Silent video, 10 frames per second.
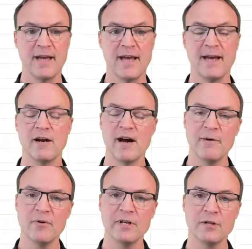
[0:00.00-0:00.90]
And
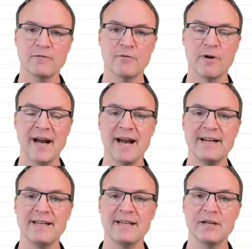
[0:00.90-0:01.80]
I want to look for
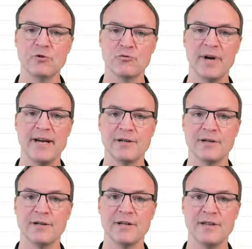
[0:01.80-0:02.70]
anything
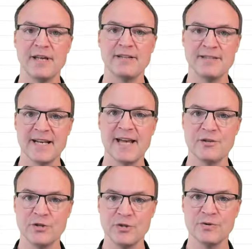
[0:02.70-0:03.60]
greater than
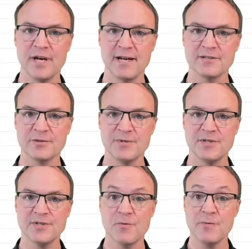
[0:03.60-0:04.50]
ten new
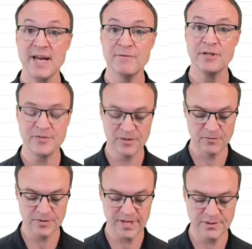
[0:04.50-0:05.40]
customers. So we have to use our
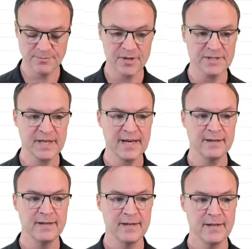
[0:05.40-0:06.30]
quotation marks again.